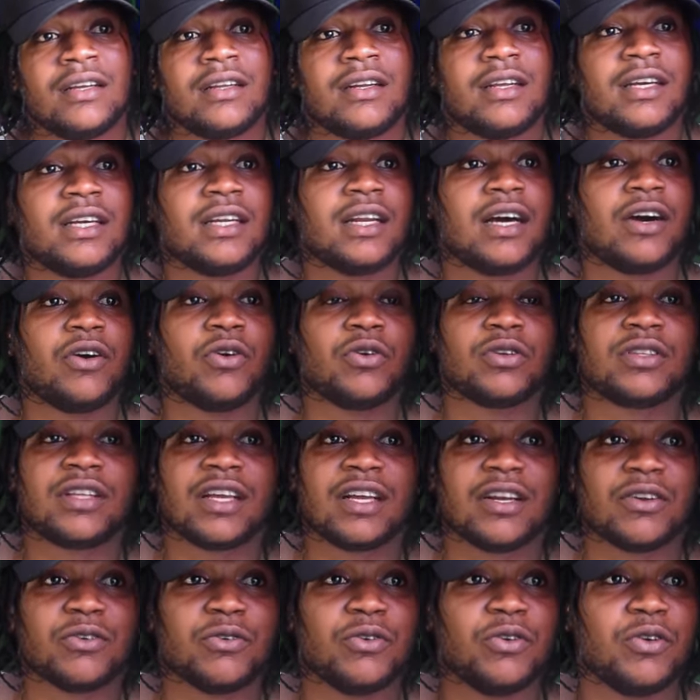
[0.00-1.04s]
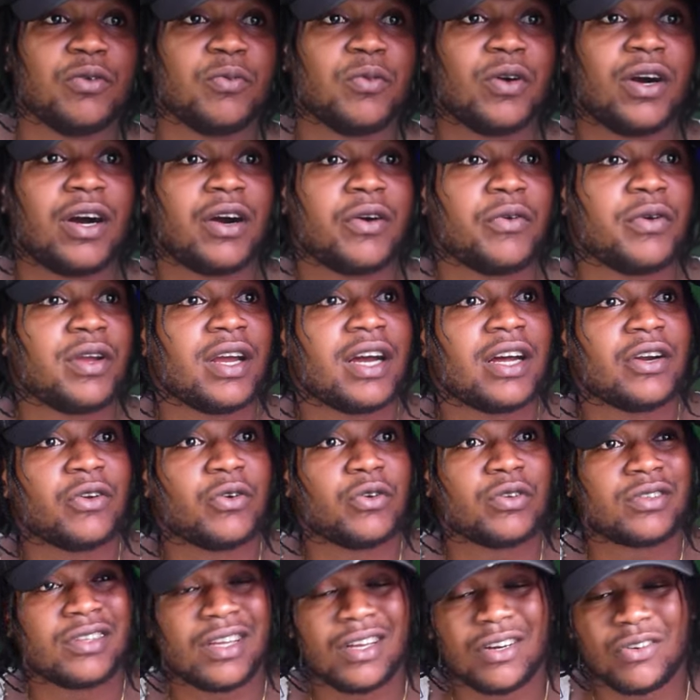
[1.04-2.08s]
in a hotel room, and we an
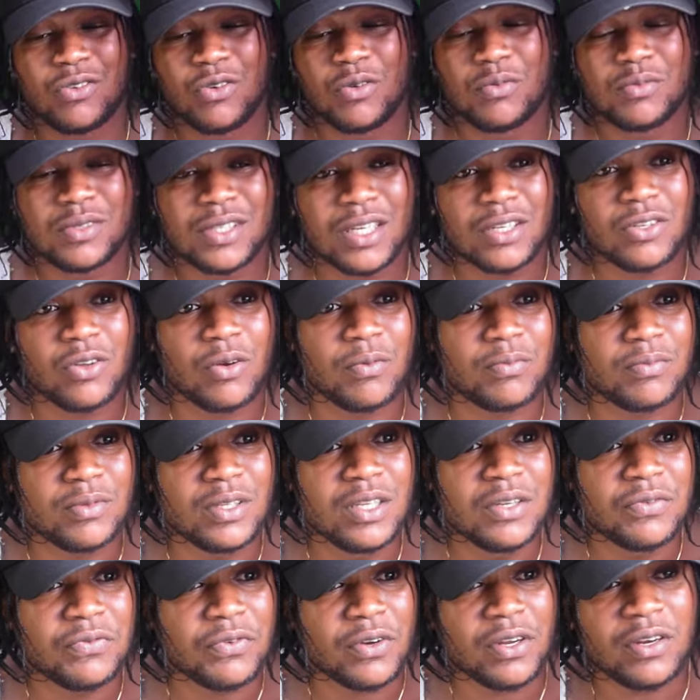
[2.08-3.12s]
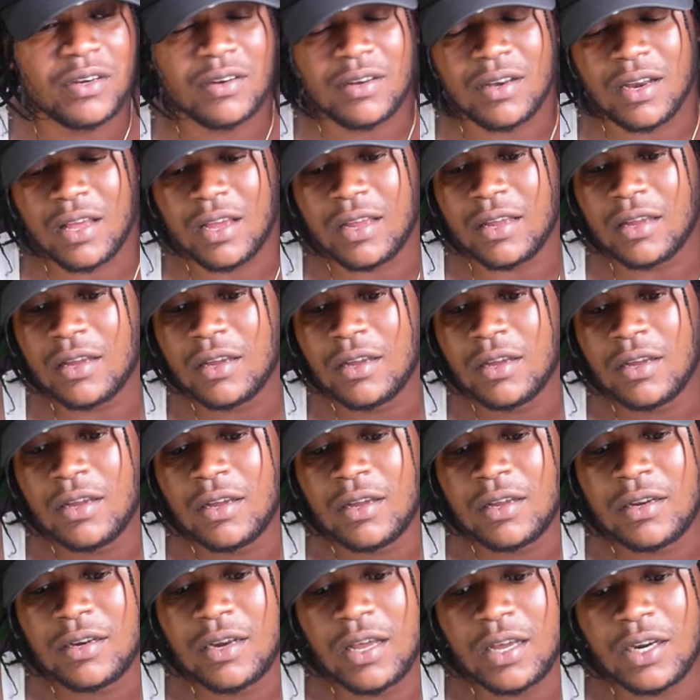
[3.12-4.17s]
hotel room set up different like
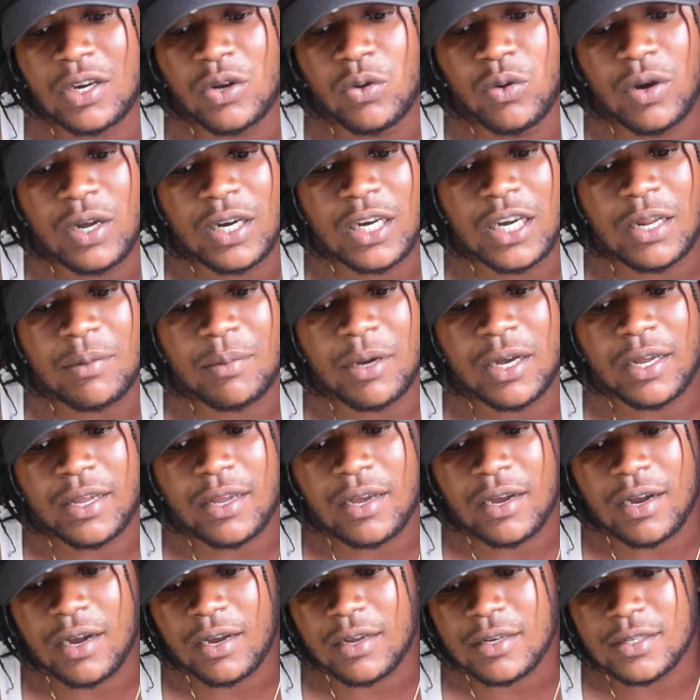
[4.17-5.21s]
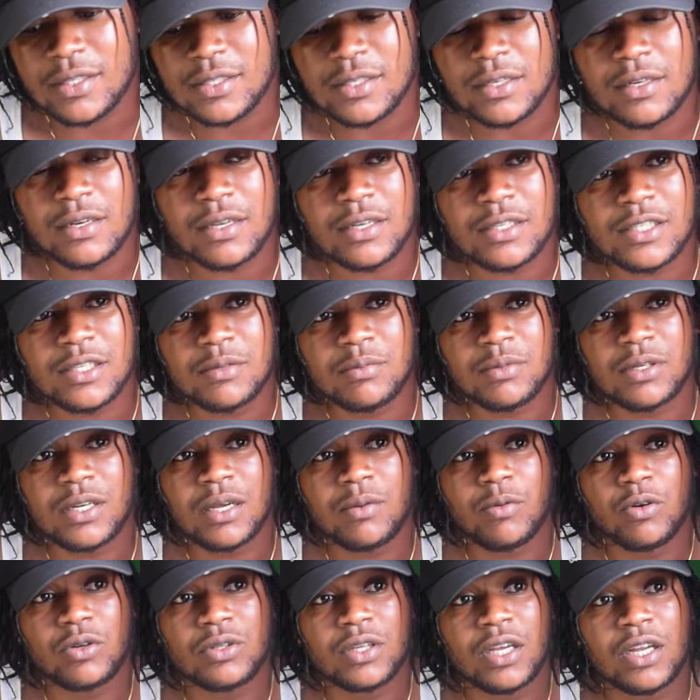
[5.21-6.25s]
than the one them my yard still. You see me,
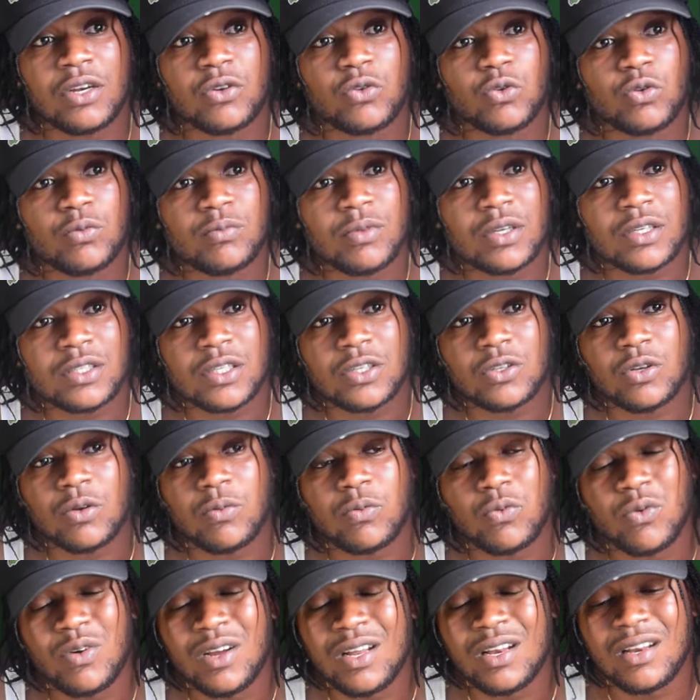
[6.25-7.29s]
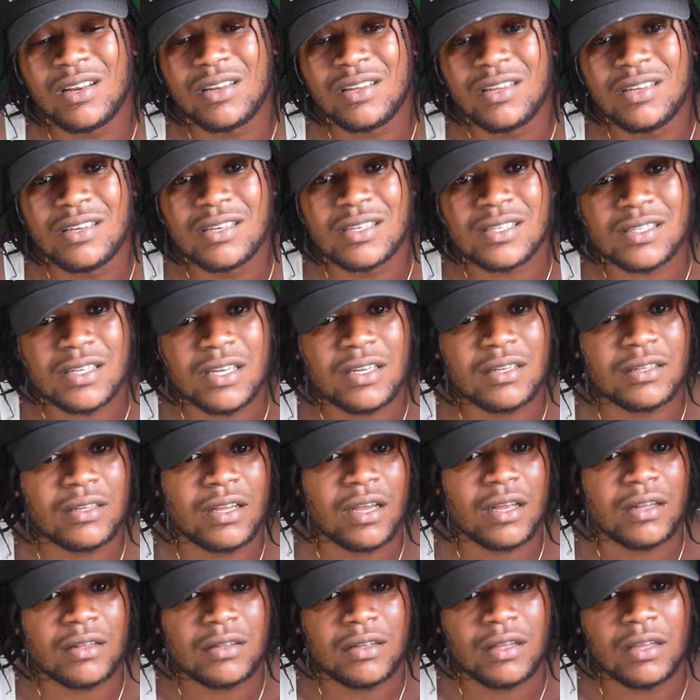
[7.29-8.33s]
them hotel room they set up well decent
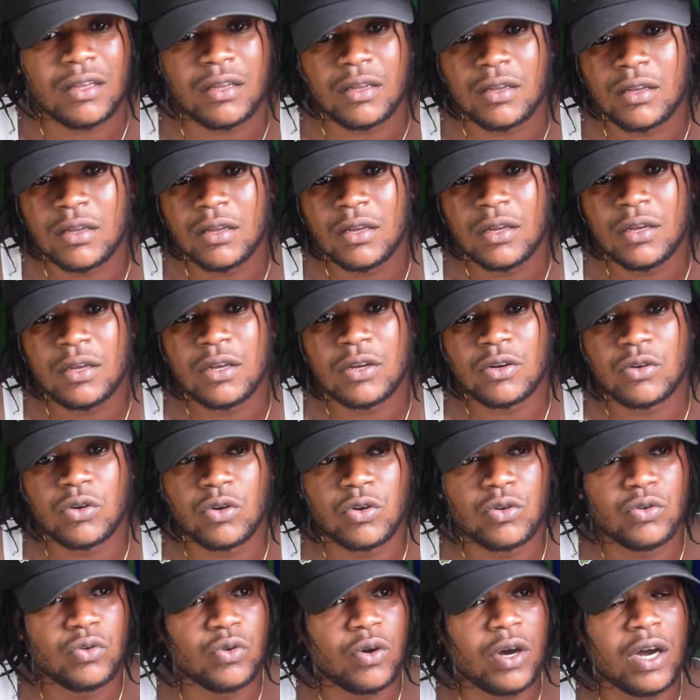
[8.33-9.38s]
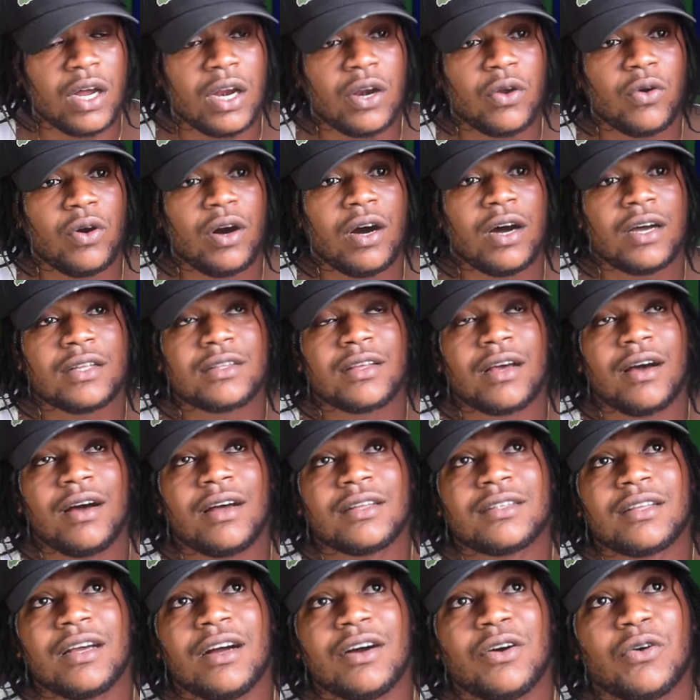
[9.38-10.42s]
and thing. Don't know all water,
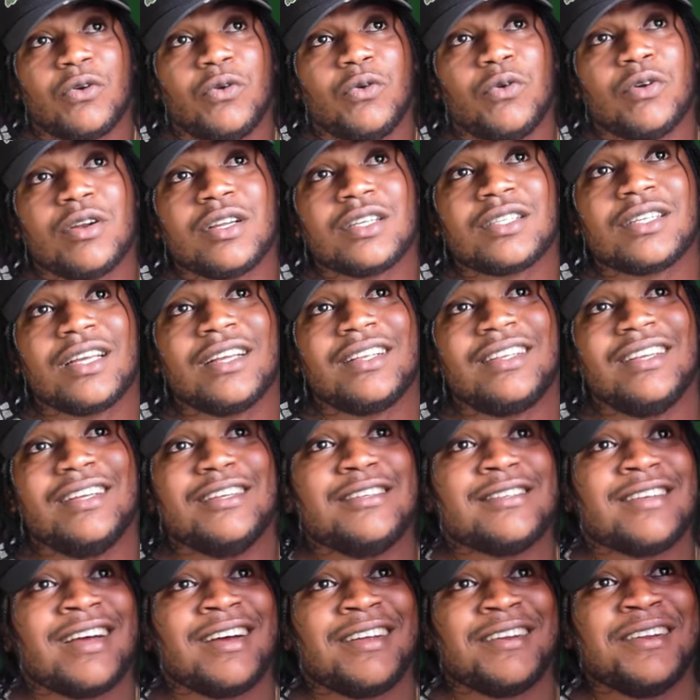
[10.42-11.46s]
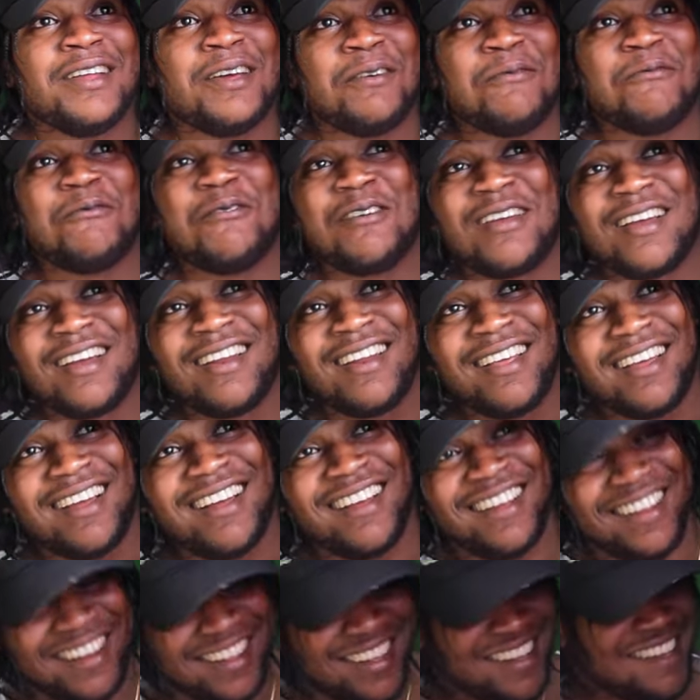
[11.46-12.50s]
hot and cold settings and them way
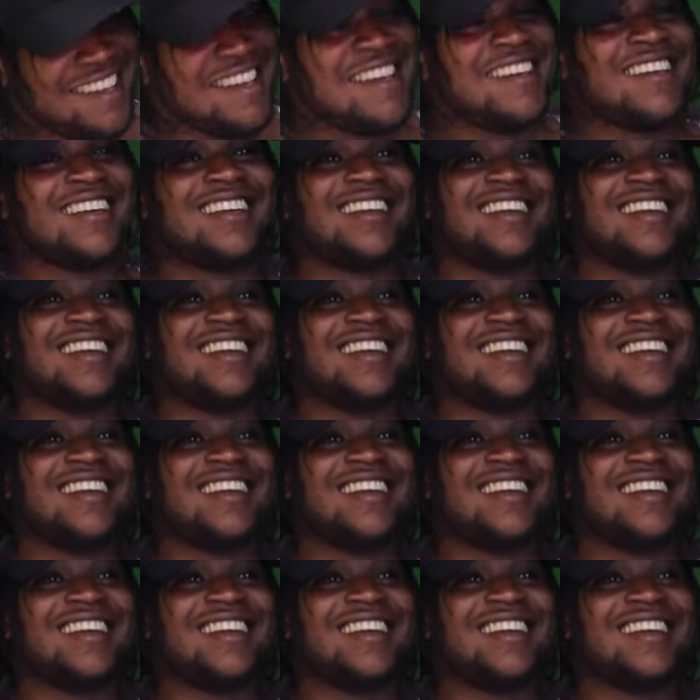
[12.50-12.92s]
there. Like